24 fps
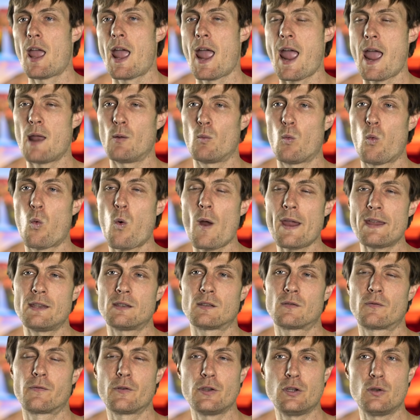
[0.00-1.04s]
and
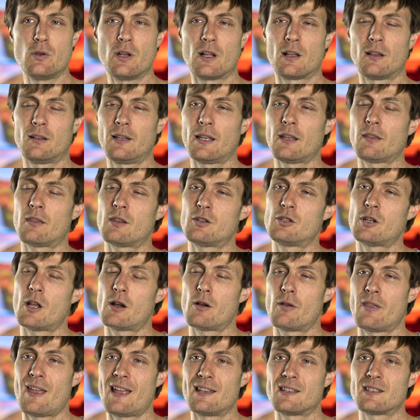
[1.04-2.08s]
waits for you to click the
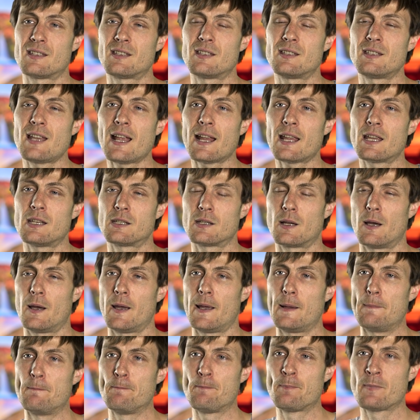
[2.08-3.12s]
shutter that second
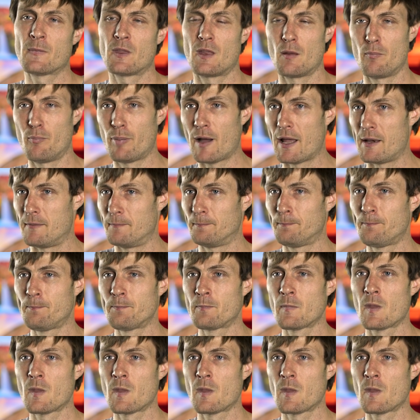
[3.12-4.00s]
time, the button,